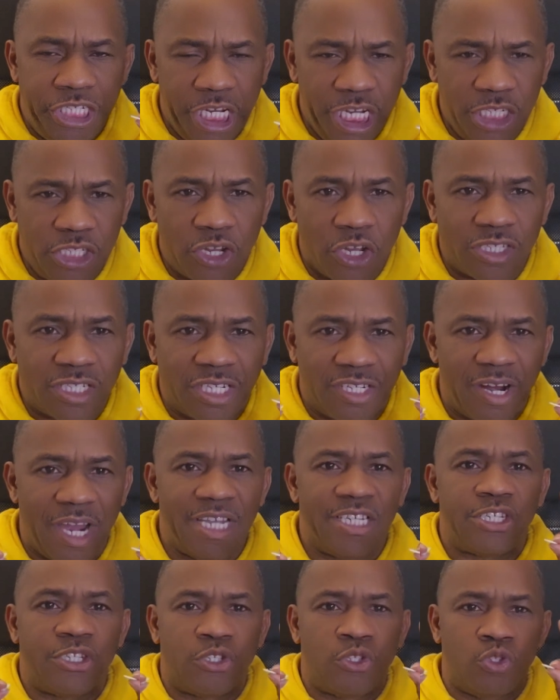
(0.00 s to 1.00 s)
Jesus
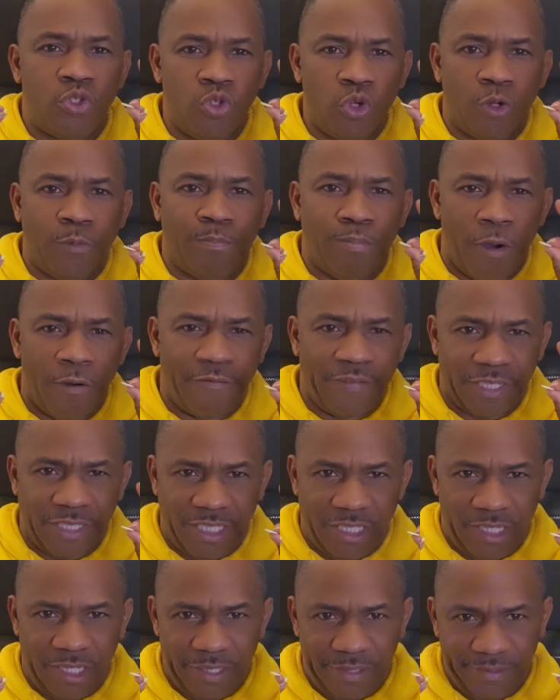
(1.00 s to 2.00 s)
Christ took
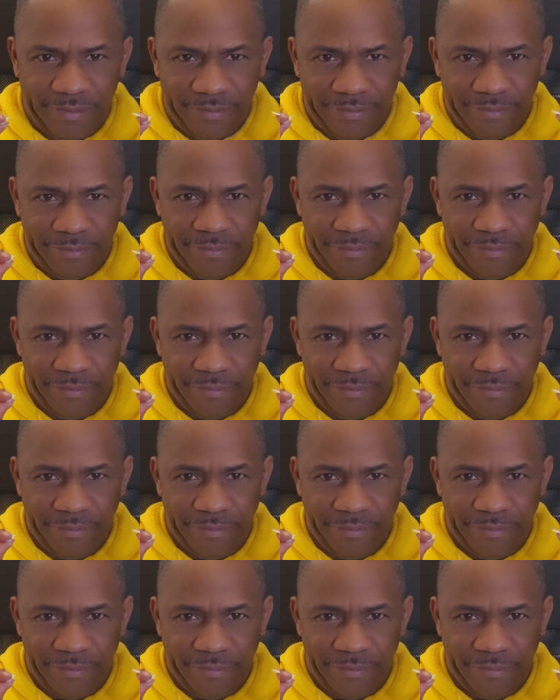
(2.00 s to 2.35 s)
poverty,